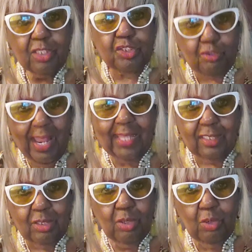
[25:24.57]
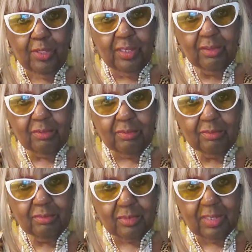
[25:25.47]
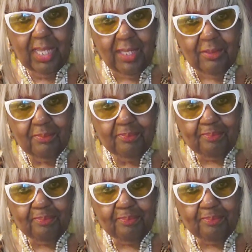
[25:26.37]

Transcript: Try a little oil, okay?